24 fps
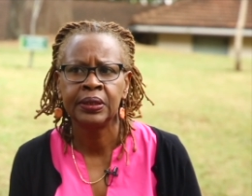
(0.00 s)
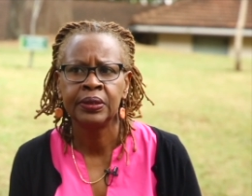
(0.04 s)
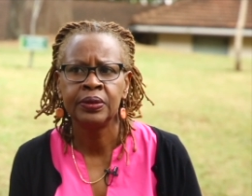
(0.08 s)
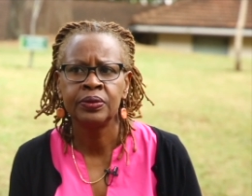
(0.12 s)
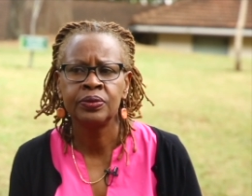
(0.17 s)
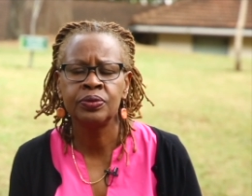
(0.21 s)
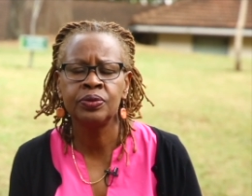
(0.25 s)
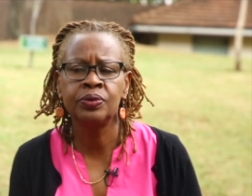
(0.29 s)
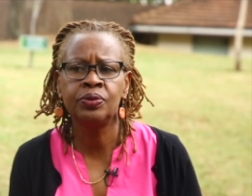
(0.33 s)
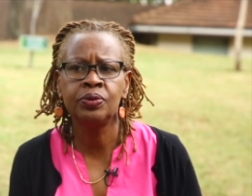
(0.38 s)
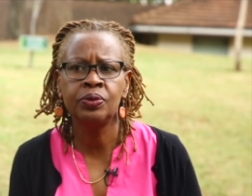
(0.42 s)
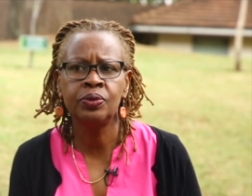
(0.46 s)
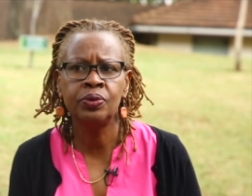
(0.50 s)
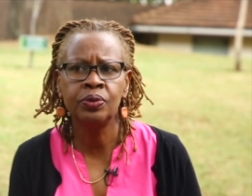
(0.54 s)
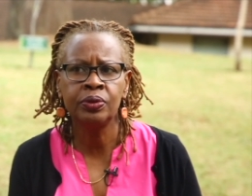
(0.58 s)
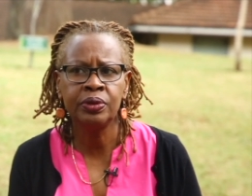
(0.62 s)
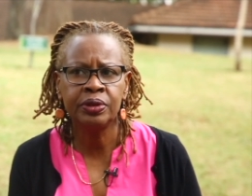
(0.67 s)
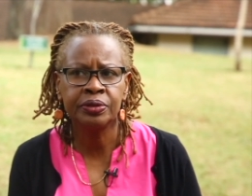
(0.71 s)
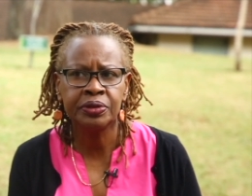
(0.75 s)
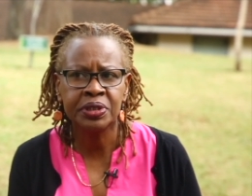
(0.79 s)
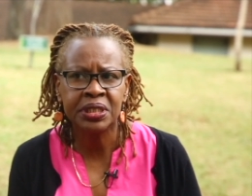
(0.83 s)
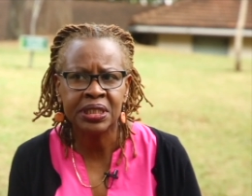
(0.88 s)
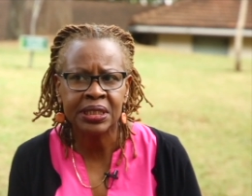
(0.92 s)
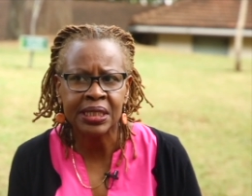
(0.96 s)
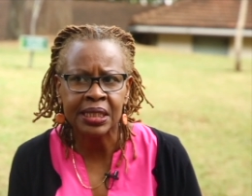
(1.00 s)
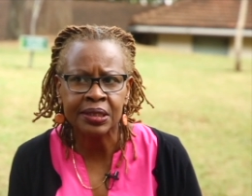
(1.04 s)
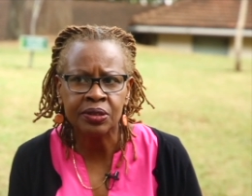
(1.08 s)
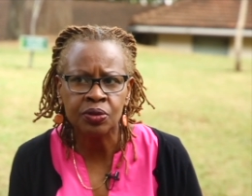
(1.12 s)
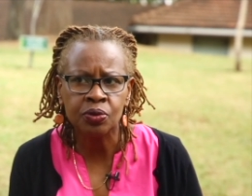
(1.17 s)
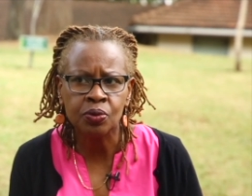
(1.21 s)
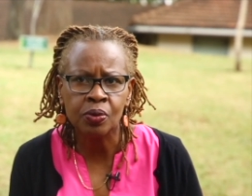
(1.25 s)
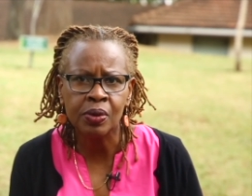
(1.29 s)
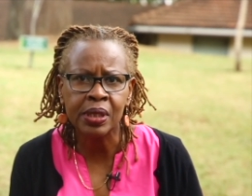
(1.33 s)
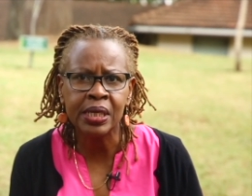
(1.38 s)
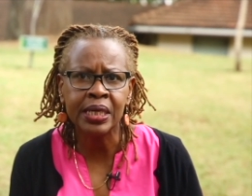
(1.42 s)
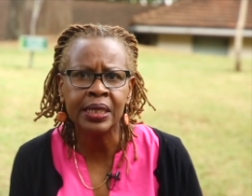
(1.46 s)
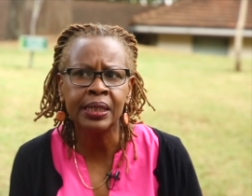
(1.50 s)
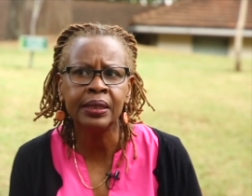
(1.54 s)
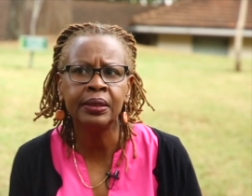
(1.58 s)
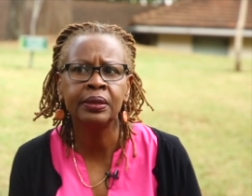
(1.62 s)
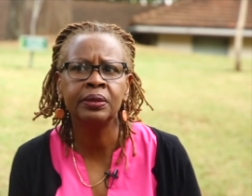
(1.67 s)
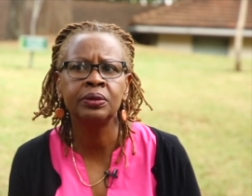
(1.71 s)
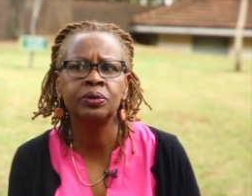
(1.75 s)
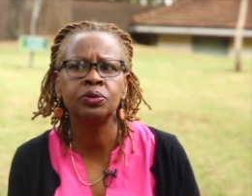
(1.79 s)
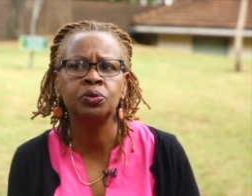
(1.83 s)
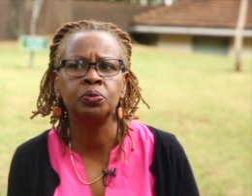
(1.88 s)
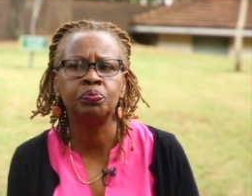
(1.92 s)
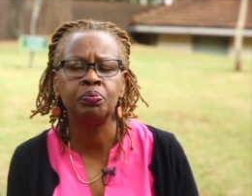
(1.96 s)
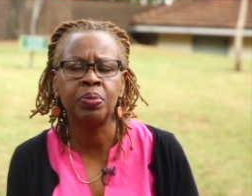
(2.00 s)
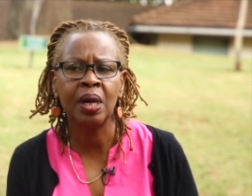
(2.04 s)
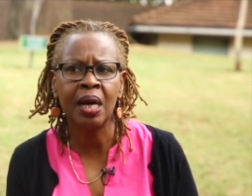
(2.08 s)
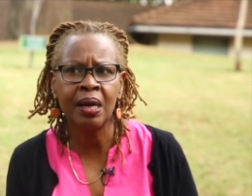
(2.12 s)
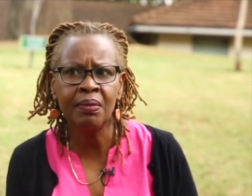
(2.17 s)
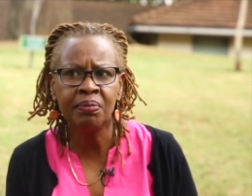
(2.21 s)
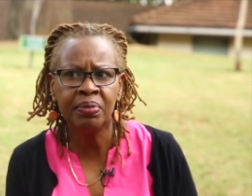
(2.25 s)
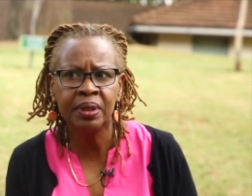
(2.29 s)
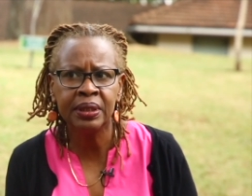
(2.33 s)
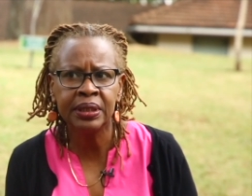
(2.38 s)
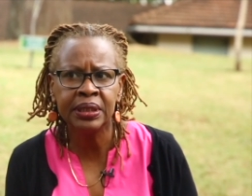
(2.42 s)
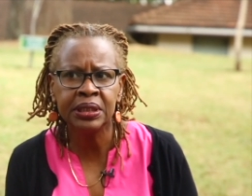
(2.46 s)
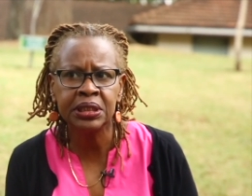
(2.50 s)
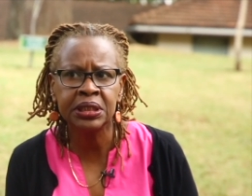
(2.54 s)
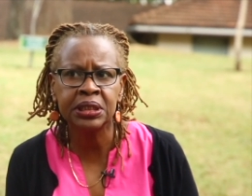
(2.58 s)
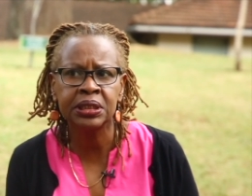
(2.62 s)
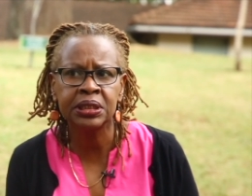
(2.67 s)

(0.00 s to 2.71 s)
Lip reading: to do good research work, to publish.